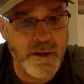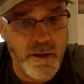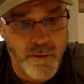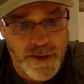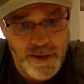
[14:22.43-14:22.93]

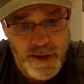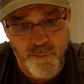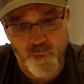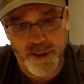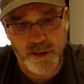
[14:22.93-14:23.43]
All right,
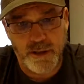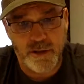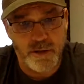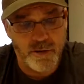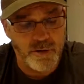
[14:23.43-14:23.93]
I'm ready to
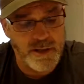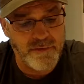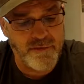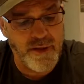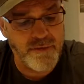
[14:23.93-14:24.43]
go.
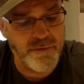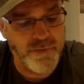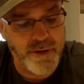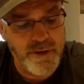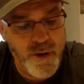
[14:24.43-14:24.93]
It says
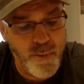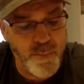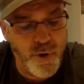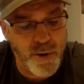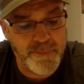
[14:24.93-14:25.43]
the
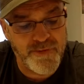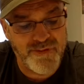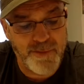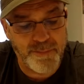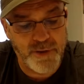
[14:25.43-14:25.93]
number of
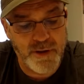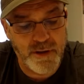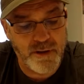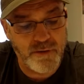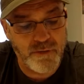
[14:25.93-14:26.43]

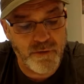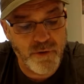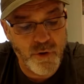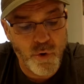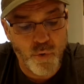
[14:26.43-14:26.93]
siblings
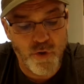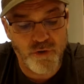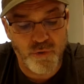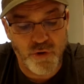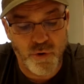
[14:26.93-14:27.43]

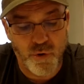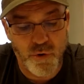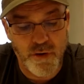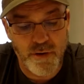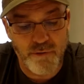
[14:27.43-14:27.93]
was
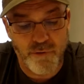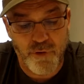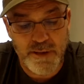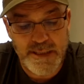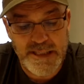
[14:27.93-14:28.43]
recorded
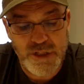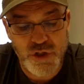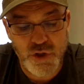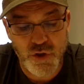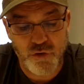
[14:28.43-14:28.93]
for
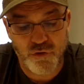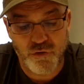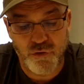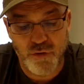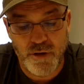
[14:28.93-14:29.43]
each
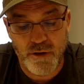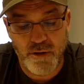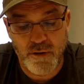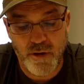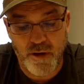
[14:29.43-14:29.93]

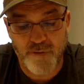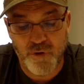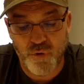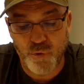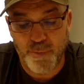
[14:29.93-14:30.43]
student of a
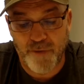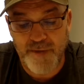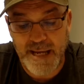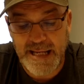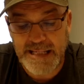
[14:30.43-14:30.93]
group of
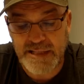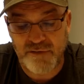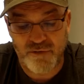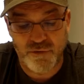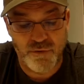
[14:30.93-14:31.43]
80
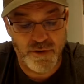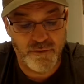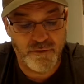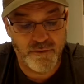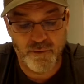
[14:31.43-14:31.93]

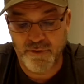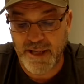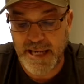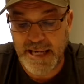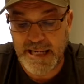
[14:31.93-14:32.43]
students. So we
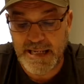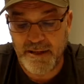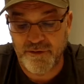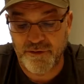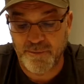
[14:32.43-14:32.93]
got
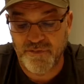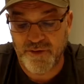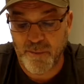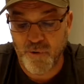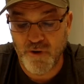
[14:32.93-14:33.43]
80. Some
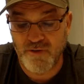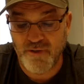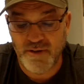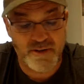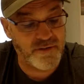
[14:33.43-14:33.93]
summary
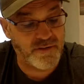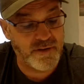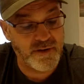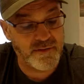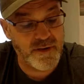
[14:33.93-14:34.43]

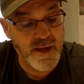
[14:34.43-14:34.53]
statistics